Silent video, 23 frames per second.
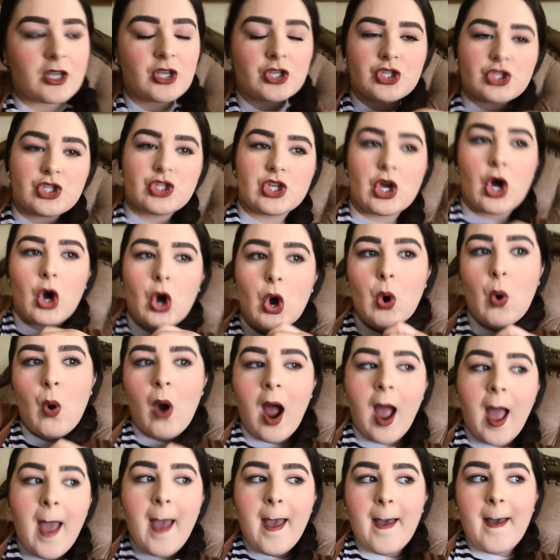So
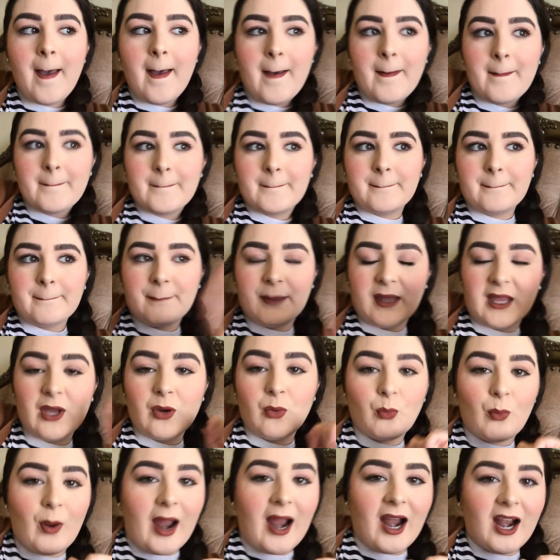be
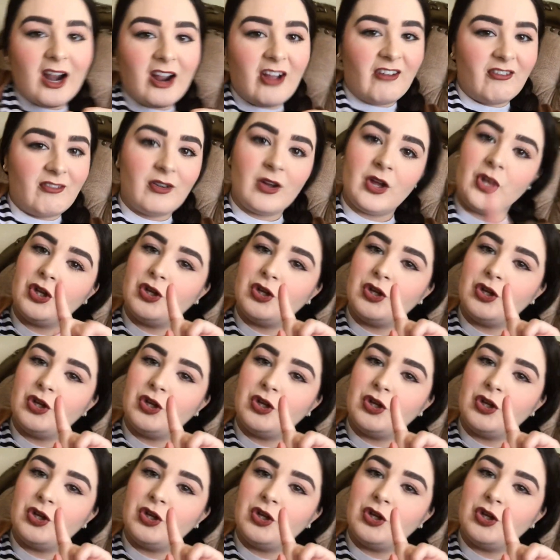aware of